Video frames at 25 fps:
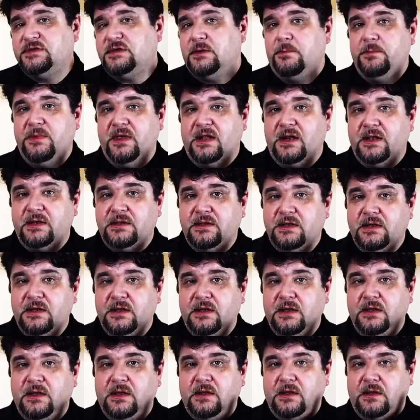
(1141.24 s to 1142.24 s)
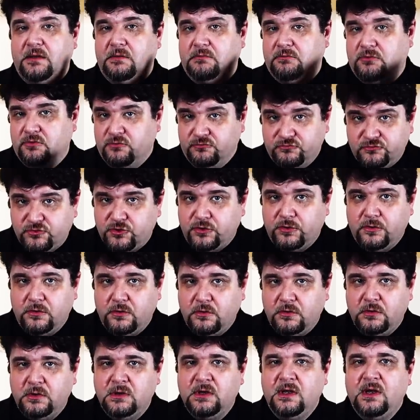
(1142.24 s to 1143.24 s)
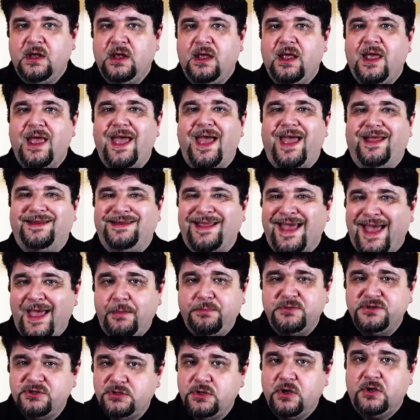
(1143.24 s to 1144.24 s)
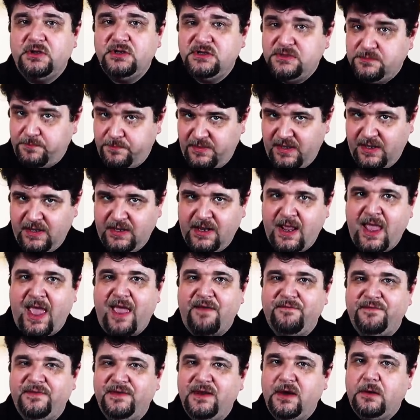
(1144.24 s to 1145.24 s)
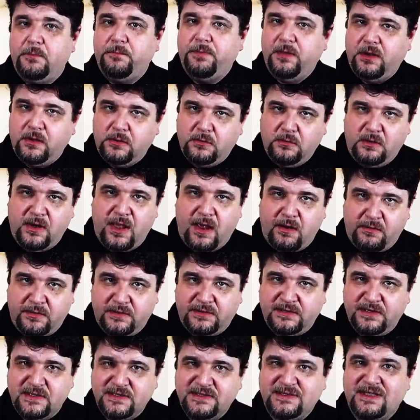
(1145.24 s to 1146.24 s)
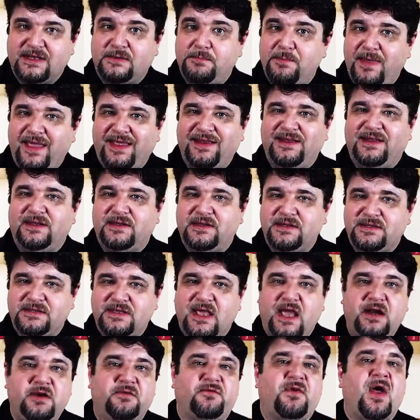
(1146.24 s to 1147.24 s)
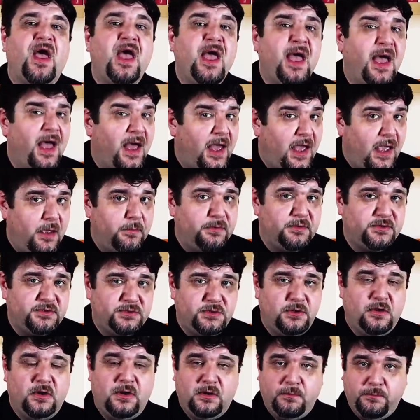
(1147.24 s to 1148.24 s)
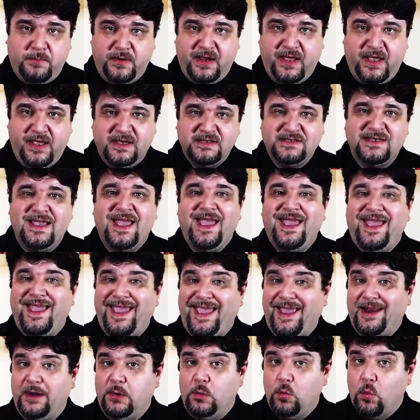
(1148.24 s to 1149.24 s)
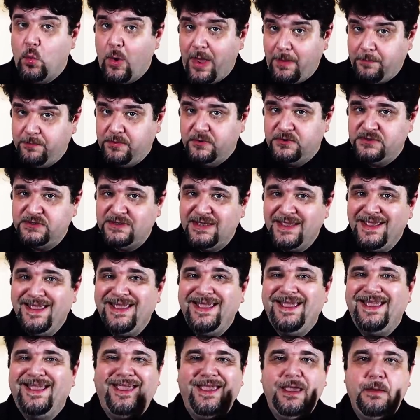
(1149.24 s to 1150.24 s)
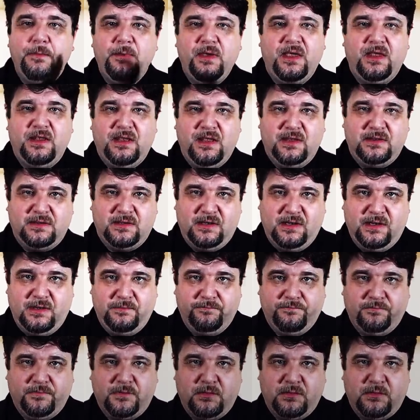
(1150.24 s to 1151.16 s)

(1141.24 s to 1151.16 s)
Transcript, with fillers: stability, control at hypersonic speed have their peculiarities that make the design of hypersonic planes and weapons immediately